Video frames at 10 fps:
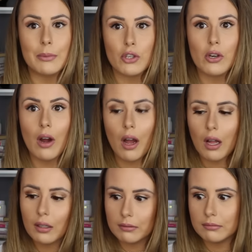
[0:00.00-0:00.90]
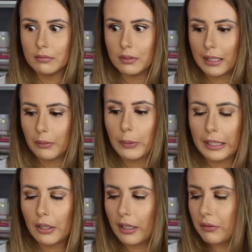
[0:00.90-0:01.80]
I'm sure you're all like
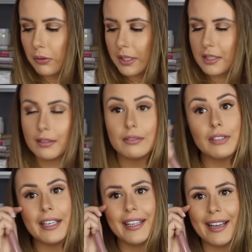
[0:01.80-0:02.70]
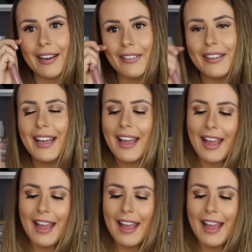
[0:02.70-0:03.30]
really looking forward to finding out.